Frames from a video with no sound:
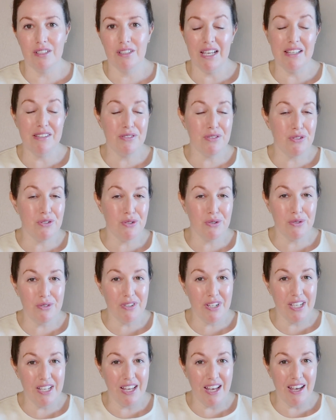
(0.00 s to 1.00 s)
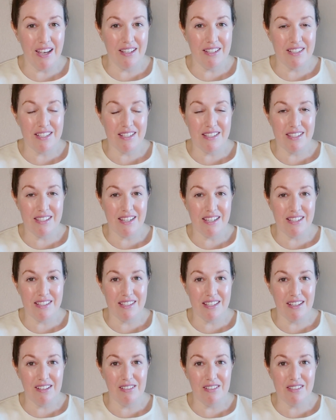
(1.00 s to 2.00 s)
nicer jewelry at estate
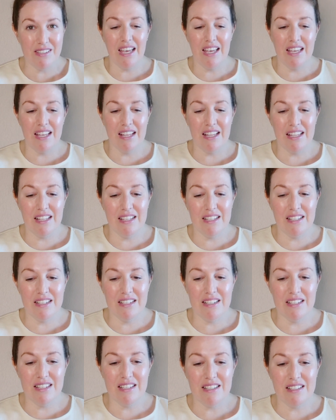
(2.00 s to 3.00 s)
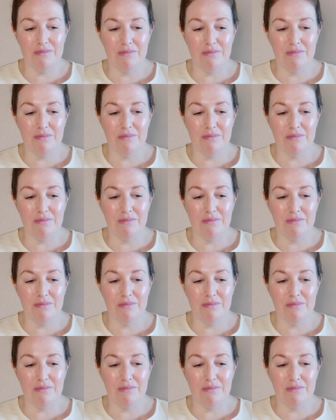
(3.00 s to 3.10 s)
sales and